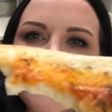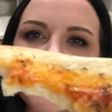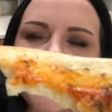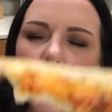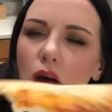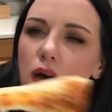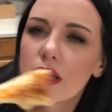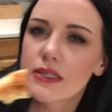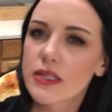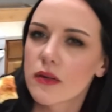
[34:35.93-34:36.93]
Oh, it's
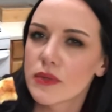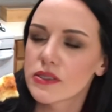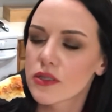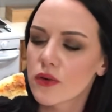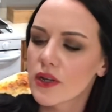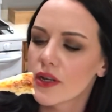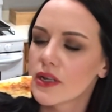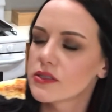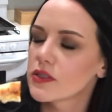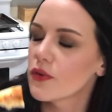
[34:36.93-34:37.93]
gonna be so good and
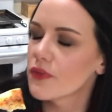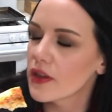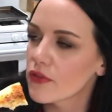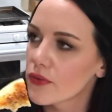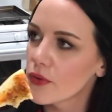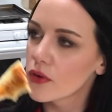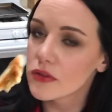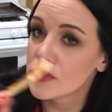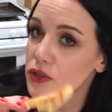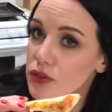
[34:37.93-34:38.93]
so flavorful.
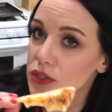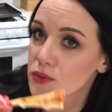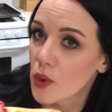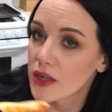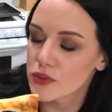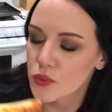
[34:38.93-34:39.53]
You just watch.